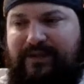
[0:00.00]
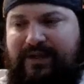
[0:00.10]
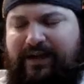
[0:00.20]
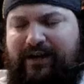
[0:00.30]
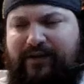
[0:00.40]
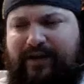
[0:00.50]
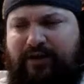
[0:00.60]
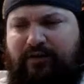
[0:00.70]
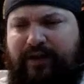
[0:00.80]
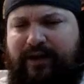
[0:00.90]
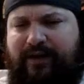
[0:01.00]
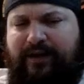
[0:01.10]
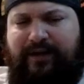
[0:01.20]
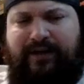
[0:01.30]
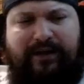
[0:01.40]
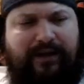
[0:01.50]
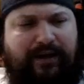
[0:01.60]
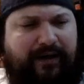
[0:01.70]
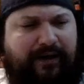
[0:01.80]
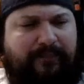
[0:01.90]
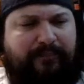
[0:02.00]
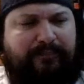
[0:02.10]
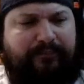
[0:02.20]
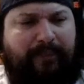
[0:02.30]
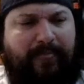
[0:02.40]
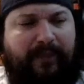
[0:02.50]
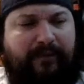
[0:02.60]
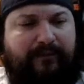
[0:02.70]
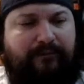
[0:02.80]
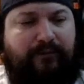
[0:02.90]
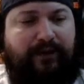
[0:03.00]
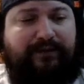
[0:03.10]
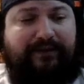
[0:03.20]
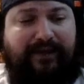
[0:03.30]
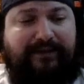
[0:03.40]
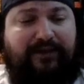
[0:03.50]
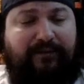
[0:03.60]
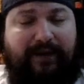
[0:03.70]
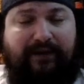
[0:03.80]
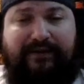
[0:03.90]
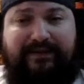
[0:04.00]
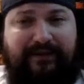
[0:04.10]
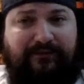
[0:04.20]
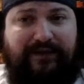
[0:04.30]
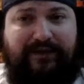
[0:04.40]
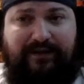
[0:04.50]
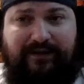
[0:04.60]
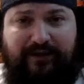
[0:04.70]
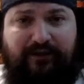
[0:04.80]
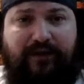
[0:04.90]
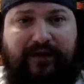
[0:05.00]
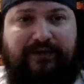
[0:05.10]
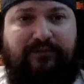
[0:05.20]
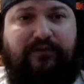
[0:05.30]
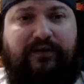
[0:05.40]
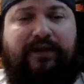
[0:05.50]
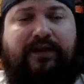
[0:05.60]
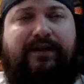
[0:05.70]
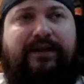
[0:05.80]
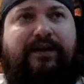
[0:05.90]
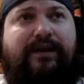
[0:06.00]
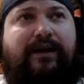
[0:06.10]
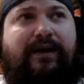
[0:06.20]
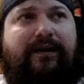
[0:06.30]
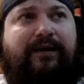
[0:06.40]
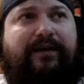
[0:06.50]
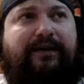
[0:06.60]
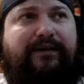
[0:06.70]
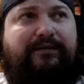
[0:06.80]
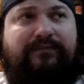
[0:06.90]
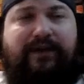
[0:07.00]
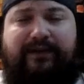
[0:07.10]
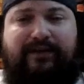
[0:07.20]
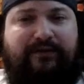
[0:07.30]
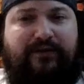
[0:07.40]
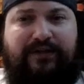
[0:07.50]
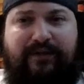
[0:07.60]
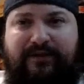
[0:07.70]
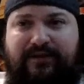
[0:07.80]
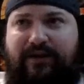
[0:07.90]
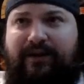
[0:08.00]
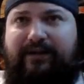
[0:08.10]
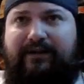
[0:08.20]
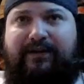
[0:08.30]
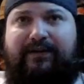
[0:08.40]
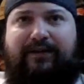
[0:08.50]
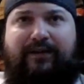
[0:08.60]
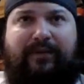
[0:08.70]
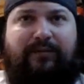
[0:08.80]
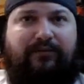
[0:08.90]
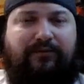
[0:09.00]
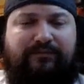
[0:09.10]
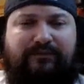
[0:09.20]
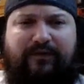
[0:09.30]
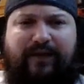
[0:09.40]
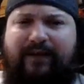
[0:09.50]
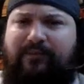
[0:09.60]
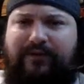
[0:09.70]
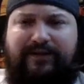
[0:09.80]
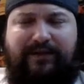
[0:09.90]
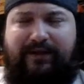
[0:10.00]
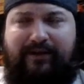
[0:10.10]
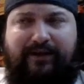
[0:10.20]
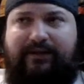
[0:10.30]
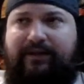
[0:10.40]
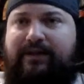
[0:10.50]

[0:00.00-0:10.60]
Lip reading: and everything over there. Um, what has come out is that Quentin Tarantino likes the movie. He liked it the first time he saw it, and then a lot of people, fanboys on the internet,